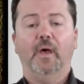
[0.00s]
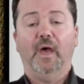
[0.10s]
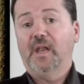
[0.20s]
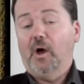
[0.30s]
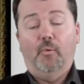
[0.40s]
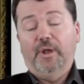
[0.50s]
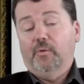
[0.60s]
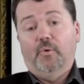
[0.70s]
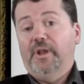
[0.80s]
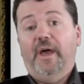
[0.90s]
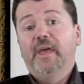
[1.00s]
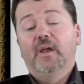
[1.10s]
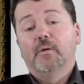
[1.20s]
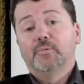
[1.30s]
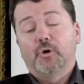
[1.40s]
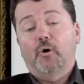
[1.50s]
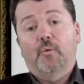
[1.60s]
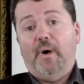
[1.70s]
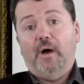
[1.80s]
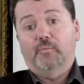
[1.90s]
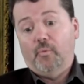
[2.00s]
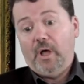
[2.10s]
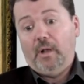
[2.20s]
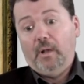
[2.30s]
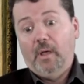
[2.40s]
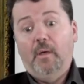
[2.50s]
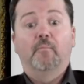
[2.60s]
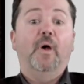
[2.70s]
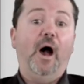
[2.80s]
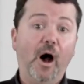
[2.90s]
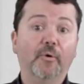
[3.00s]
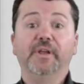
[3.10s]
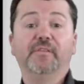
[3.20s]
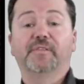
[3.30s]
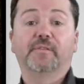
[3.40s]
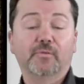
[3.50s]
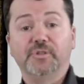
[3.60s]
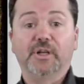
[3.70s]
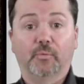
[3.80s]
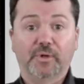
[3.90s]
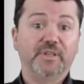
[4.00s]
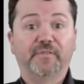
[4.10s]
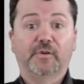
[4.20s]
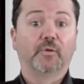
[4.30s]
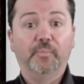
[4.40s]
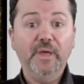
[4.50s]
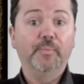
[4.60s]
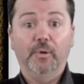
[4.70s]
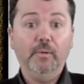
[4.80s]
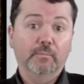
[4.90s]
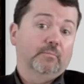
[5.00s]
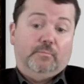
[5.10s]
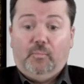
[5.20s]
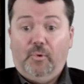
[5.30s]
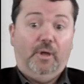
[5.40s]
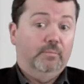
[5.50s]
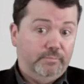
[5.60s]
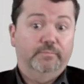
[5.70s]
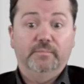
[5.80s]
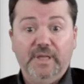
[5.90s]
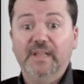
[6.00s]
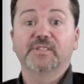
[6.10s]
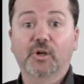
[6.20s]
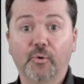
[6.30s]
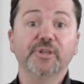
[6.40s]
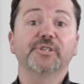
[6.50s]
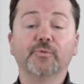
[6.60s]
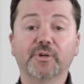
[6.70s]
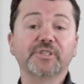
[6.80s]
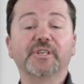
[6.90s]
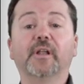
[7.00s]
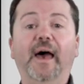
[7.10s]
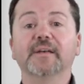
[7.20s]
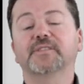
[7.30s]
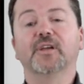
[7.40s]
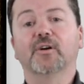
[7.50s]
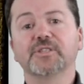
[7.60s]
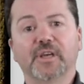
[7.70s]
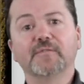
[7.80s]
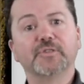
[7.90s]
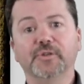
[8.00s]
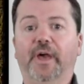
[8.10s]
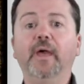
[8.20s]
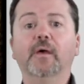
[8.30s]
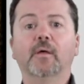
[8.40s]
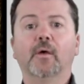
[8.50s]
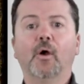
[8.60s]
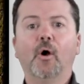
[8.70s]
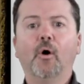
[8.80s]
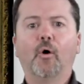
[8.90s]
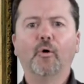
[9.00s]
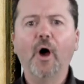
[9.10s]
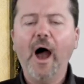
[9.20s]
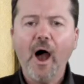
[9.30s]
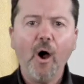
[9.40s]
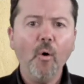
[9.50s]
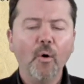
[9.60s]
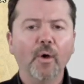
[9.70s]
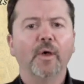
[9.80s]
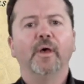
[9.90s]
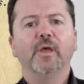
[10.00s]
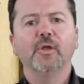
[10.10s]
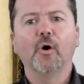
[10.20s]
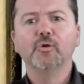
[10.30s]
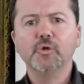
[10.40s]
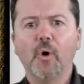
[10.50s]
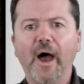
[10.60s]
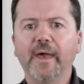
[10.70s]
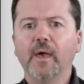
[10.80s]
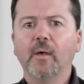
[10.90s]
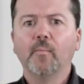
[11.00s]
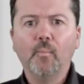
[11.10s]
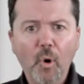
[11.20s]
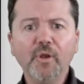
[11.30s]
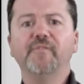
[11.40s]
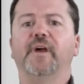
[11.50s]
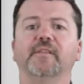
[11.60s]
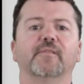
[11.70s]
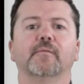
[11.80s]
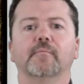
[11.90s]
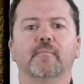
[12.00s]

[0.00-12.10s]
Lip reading: and when I hear him talk about, well, how it is to deal with difficult people, well, that's a question we're still asking ourselves today. Or how, do I motivate